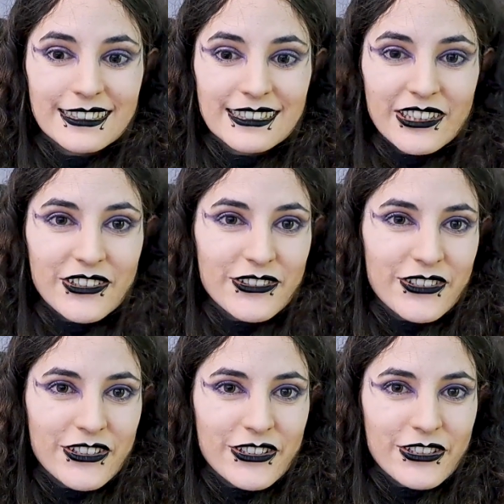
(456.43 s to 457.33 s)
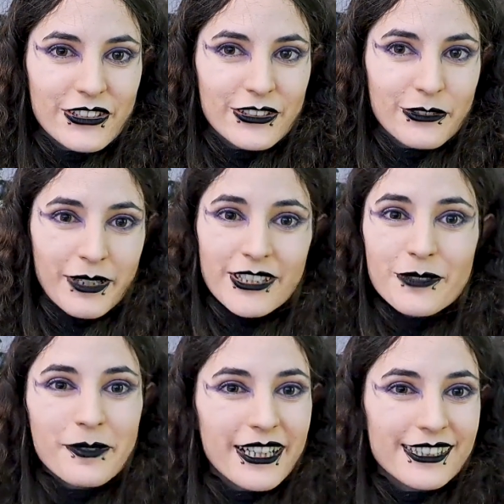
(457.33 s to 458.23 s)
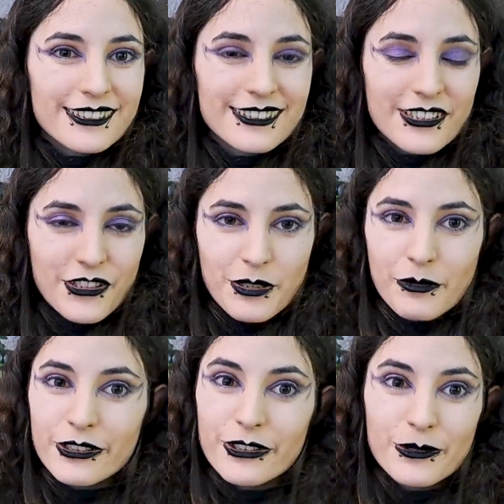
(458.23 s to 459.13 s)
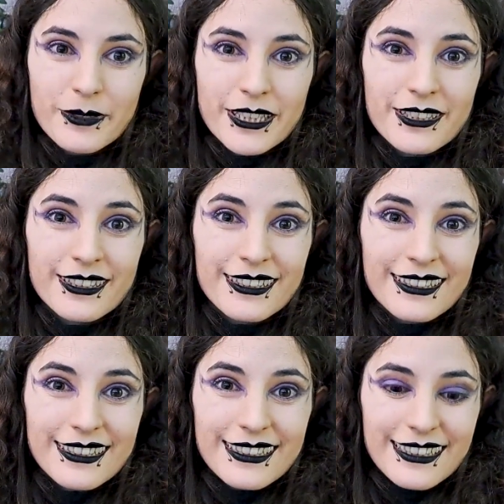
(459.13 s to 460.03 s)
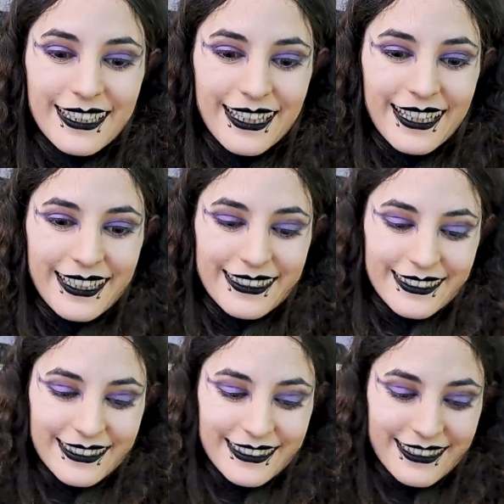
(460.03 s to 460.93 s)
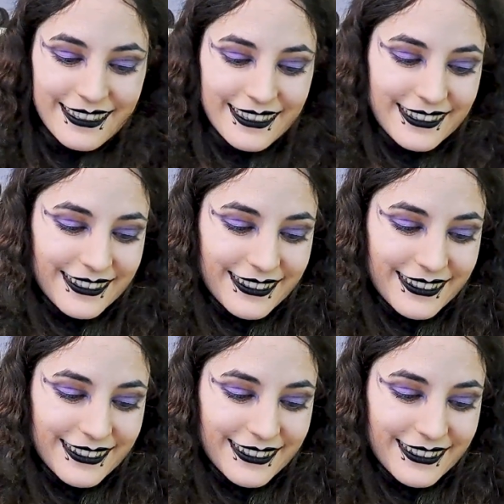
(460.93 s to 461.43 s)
So to my surprise, she brought it to me, and it's this